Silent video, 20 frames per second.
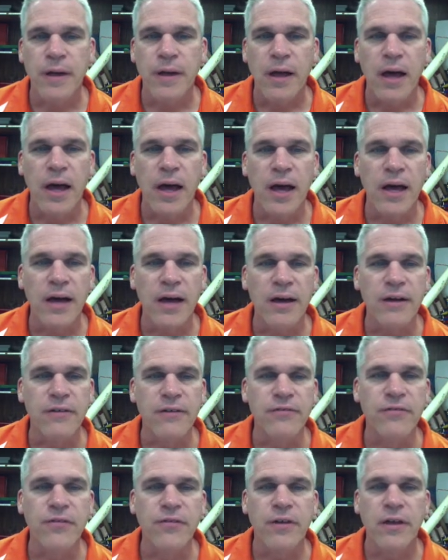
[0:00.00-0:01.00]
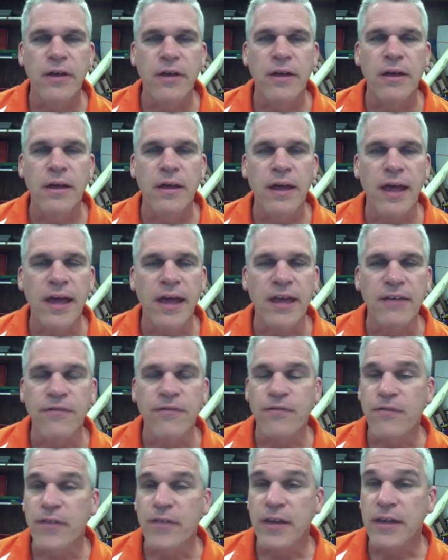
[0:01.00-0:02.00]
of a
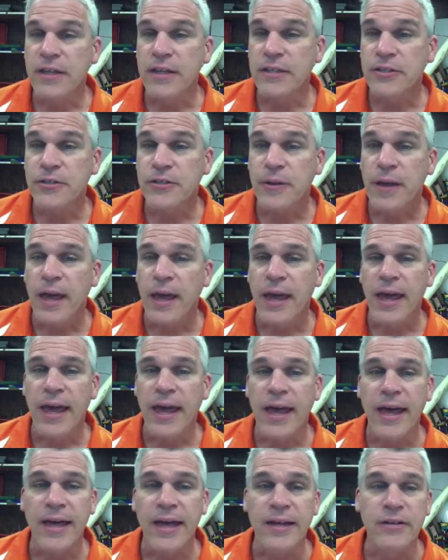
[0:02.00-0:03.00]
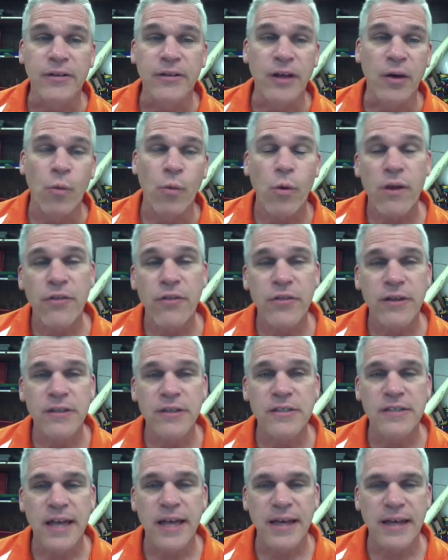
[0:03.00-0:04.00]
fetus, and one of the
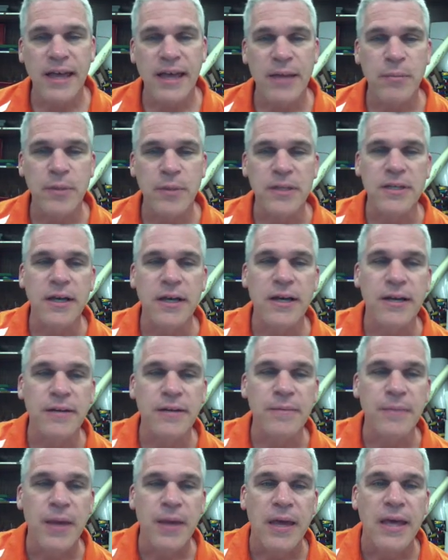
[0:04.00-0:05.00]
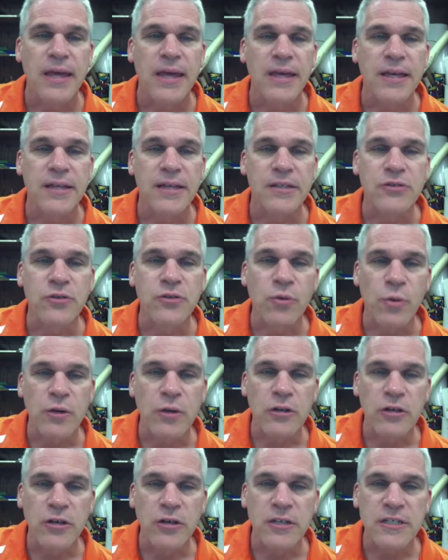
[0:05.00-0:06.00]
things that can be done is when
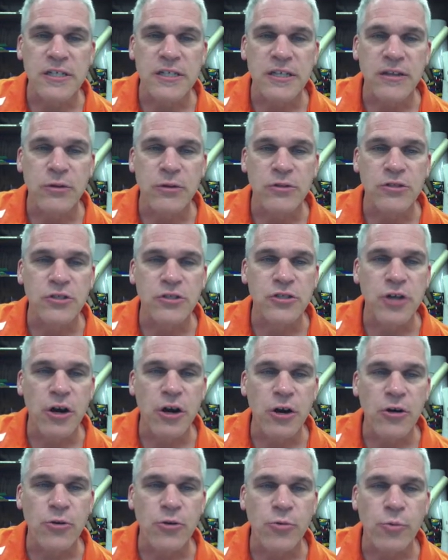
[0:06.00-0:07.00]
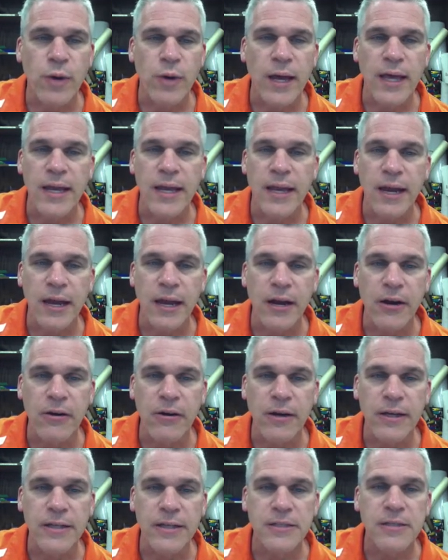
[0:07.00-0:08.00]
you look and see those dark red
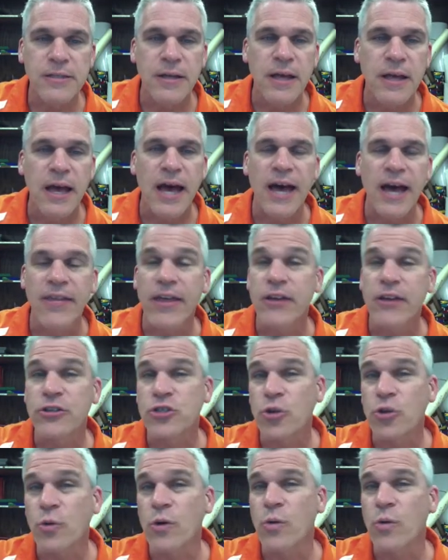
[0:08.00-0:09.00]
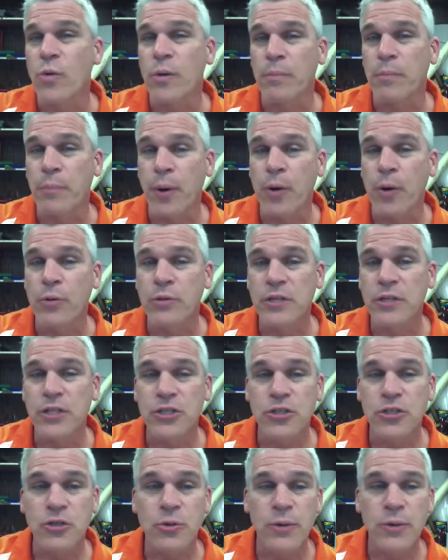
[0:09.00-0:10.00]
areas, that is showing where bone
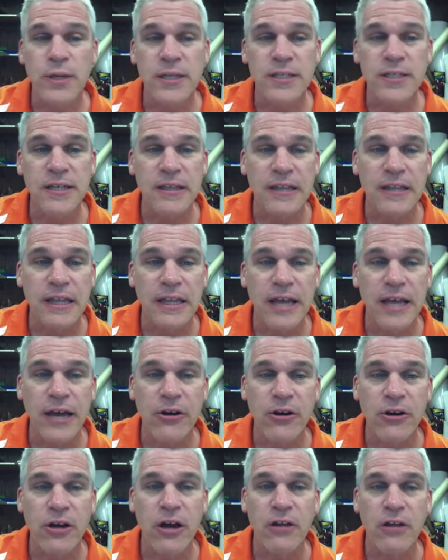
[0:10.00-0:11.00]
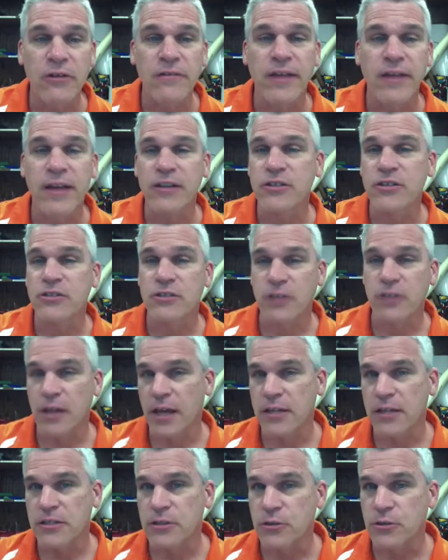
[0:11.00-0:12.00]
tissue is, and the lighter color, that is
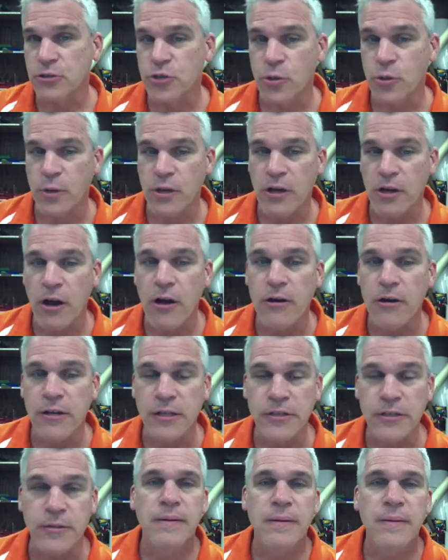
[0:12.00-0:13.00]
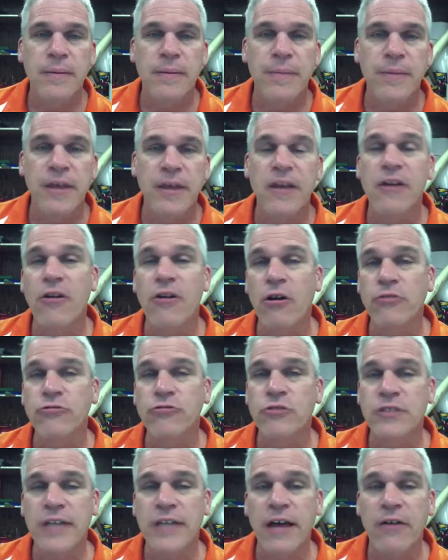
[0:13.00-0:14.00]
still showing cartilage. In an
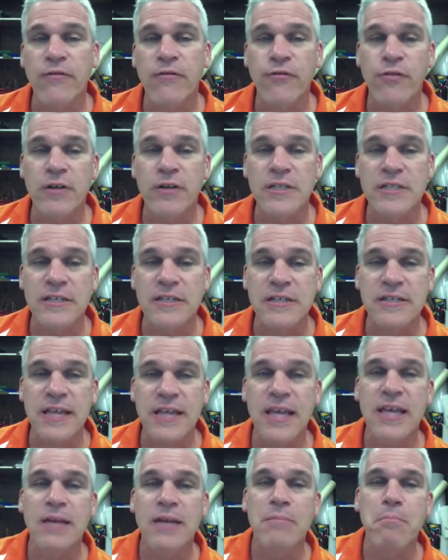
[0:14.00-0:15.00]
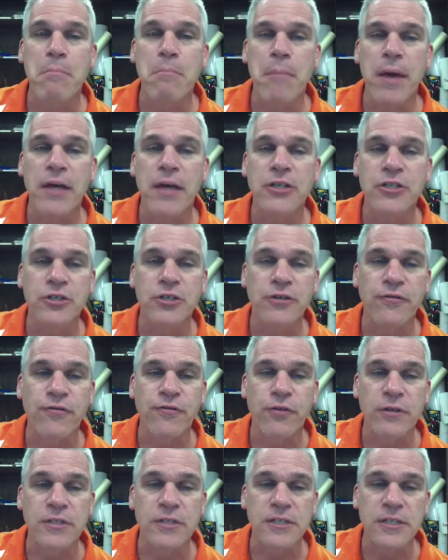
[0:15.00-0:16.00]
ultrasound, for instance, they can measure,
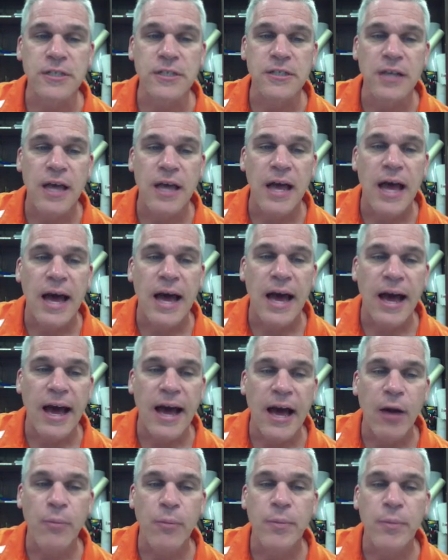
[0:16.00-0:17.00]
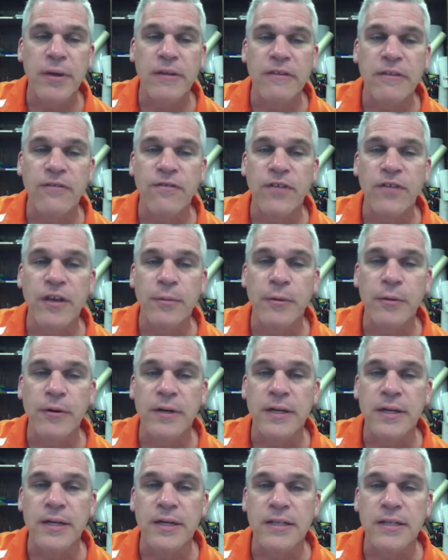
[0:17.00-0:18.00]
for instance, how big the femur
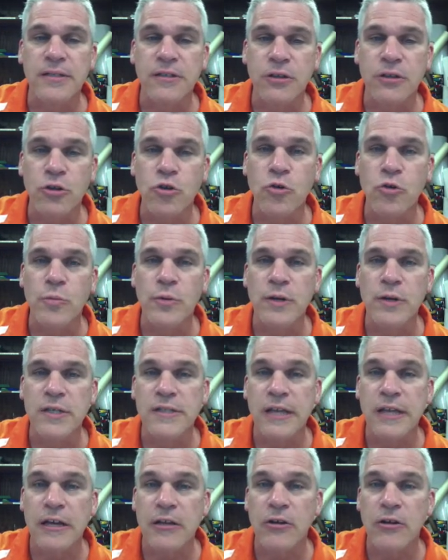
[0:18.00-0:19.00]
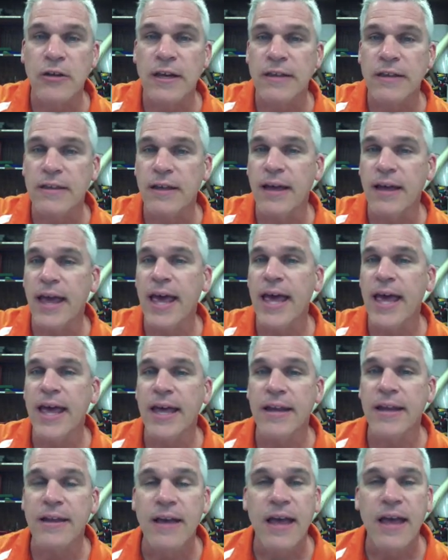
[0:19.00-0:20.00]
is, the humerus. They can look at the
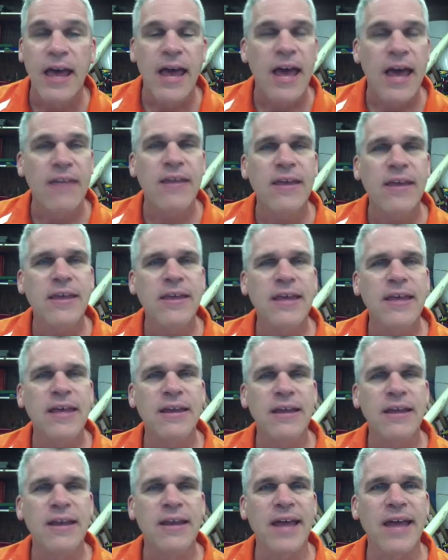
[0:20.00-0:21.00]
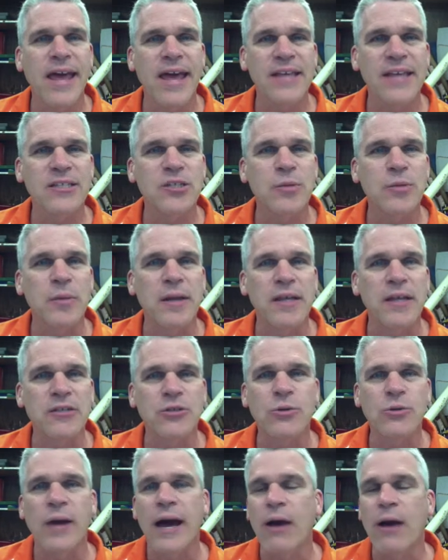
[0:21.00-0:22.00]
head, and they can get an estimate as
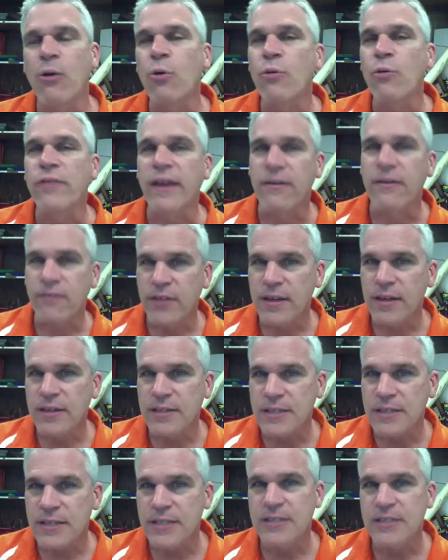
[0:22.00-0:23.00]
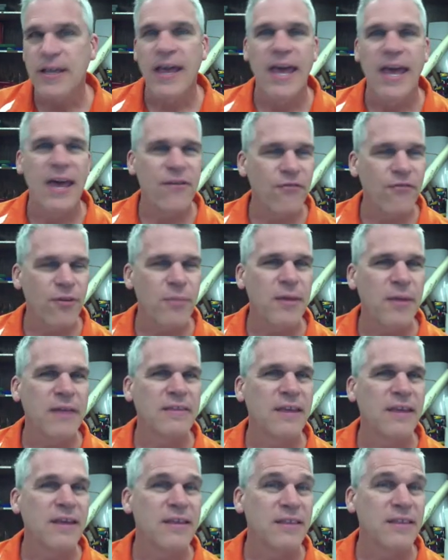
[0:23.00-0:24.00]
to how old that fetus is, and from that
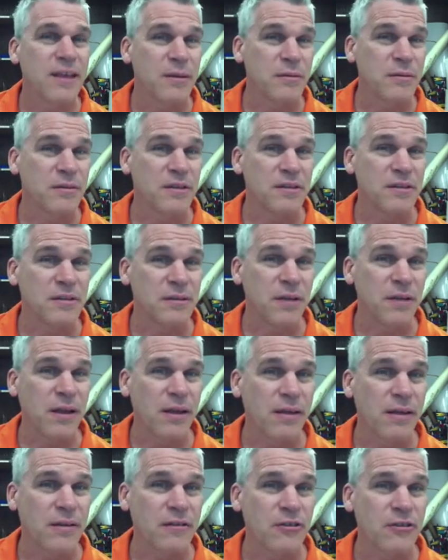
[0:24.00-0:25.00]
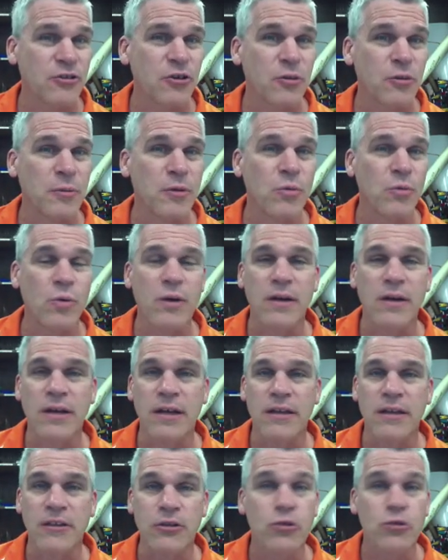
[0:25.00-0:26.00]
they can then determine what
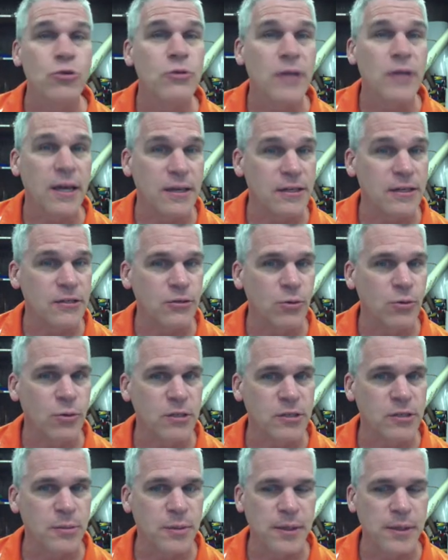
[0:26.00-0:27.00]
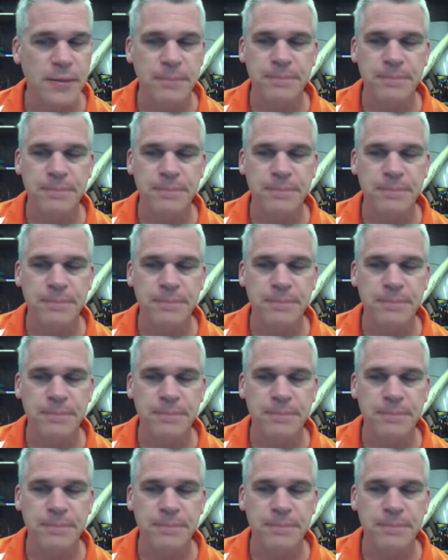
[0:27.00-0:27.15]
the due date is going to be.